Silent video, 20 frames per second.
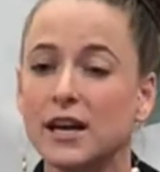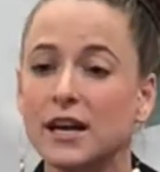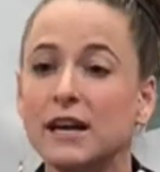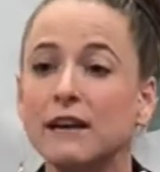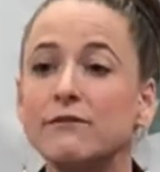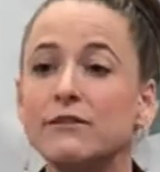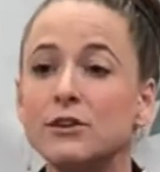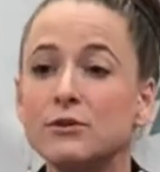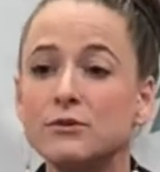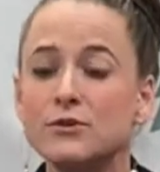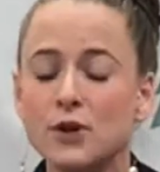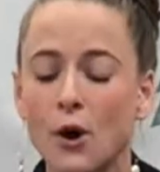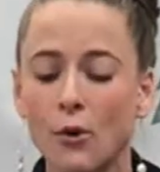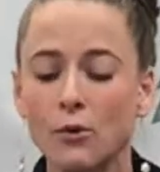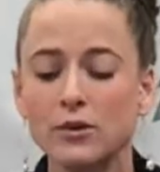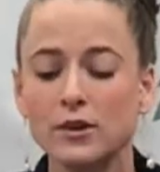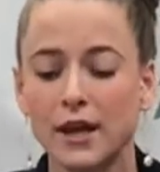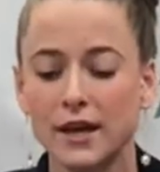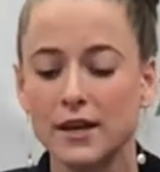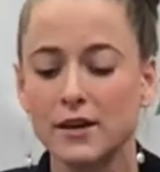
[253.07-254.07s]
If you
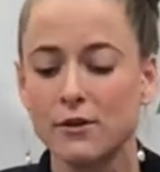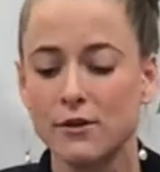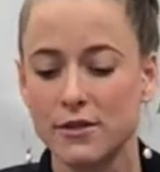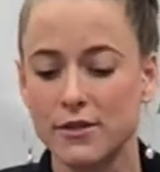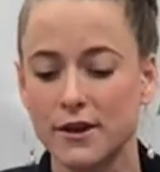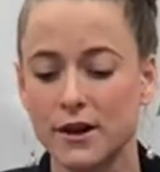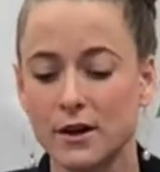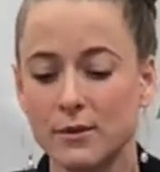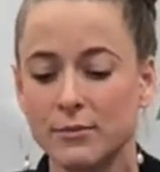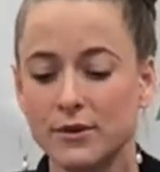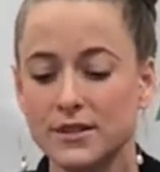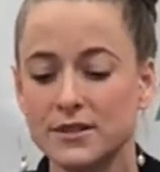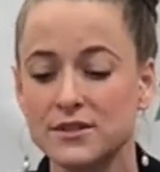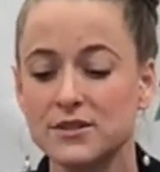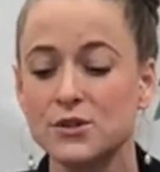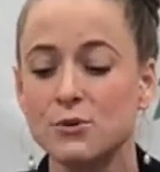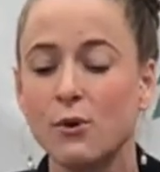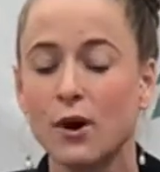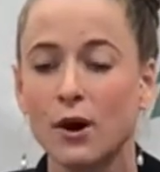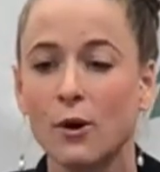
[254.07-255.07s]
don't like your therapist,
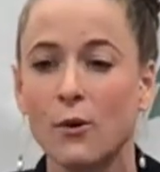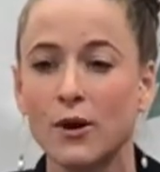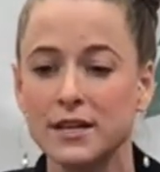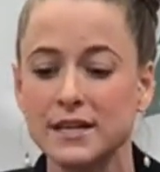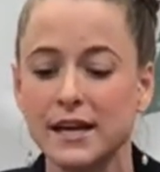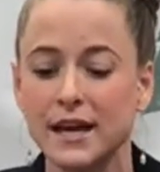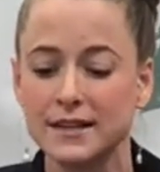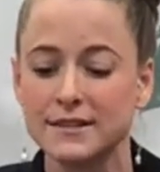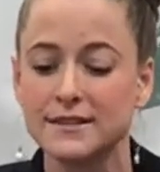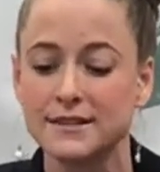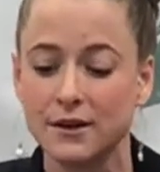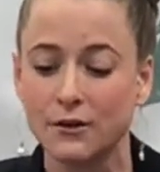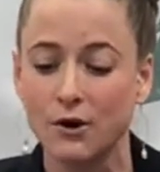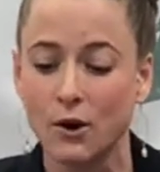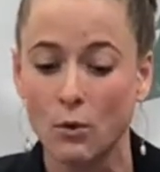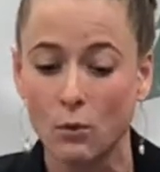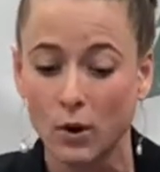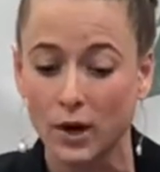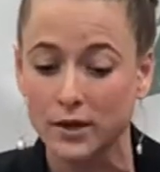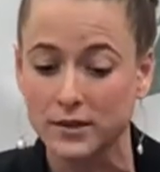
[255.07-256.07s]
you are going to get
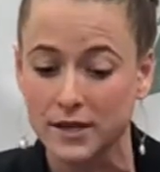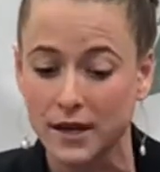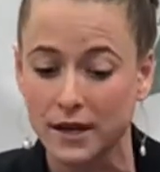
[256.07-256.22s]
zero work